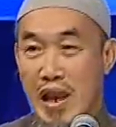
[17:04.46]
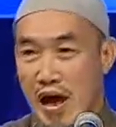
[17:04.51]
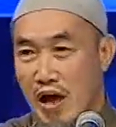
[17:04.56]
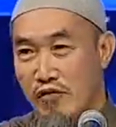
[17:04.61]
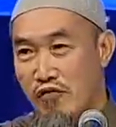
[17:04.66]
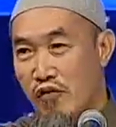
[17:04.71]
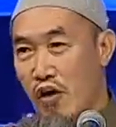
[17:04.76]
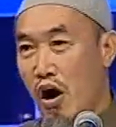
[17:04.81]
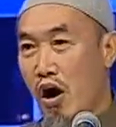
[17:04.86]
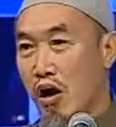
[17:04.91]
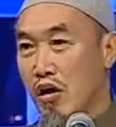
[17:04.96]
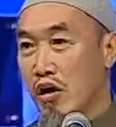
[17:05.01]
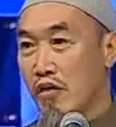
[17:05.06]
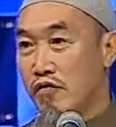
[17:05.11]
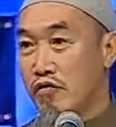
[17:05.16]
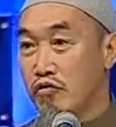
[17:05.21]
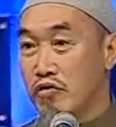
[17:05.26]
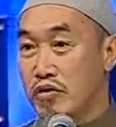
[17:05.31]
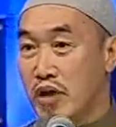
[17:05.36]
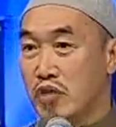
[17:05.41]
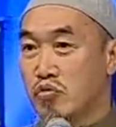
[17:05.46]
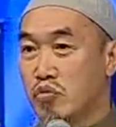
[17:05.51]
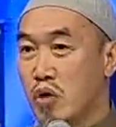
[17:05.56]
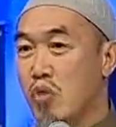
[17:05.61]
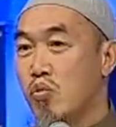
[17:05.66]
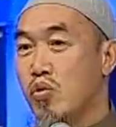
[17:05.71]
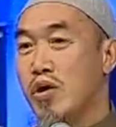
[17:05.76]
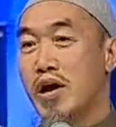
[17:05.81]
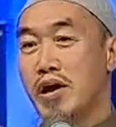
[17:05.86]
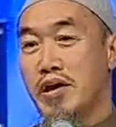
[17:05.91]
we love all of you.
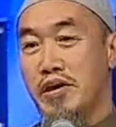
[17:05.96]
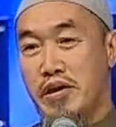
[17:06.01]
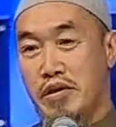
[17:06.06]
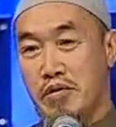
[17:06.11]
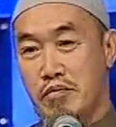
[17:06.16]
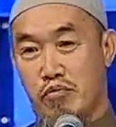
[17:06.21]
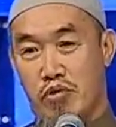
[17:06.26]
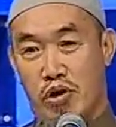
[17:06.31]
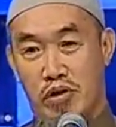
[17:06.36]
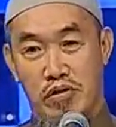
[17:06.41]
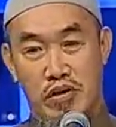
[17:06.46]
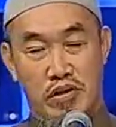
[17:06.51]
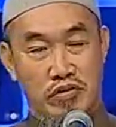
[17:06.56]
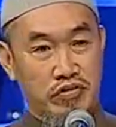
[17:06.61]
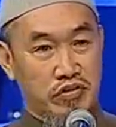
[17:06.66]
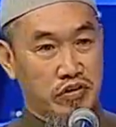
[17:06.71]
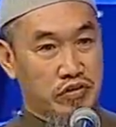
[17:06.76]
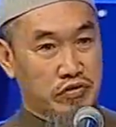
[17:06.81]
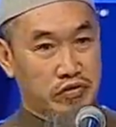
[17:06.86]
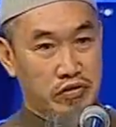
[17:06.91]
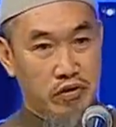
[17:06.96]
That's why we are here, brother and